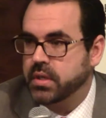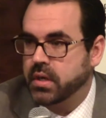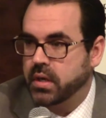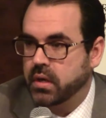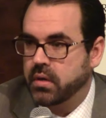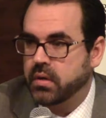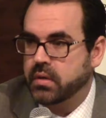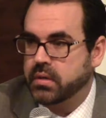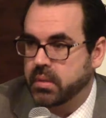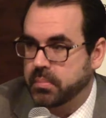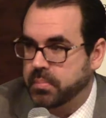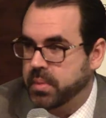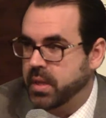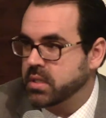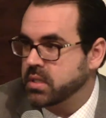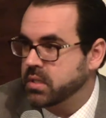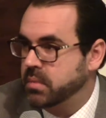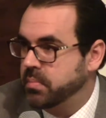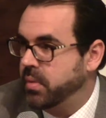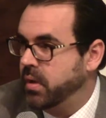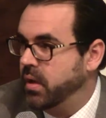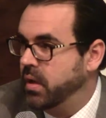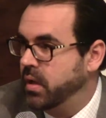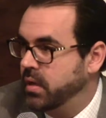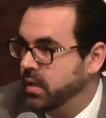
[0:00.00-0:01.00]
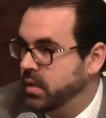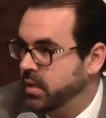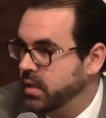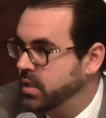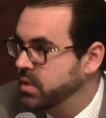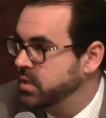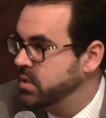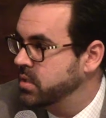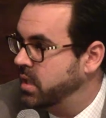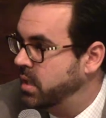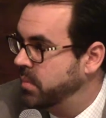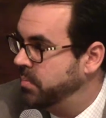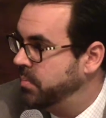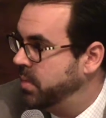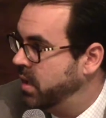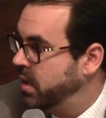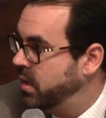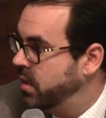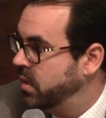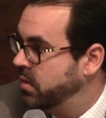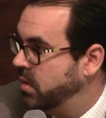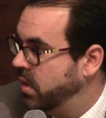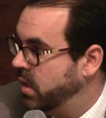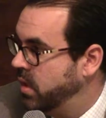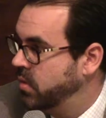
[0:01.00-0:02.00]
year depends upon and hinges
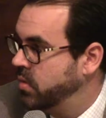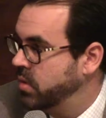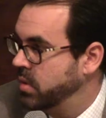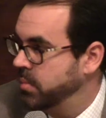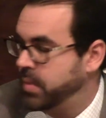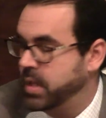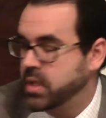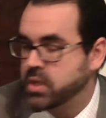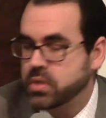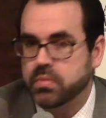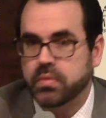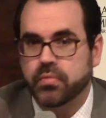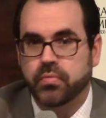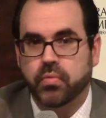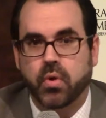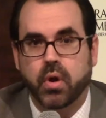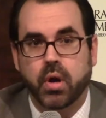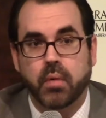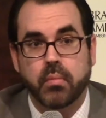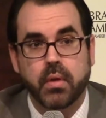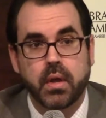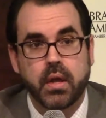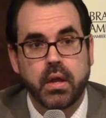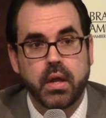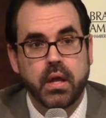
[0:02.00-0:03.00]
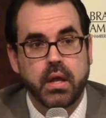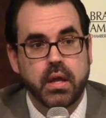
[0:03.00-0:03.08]
on doing pension reform.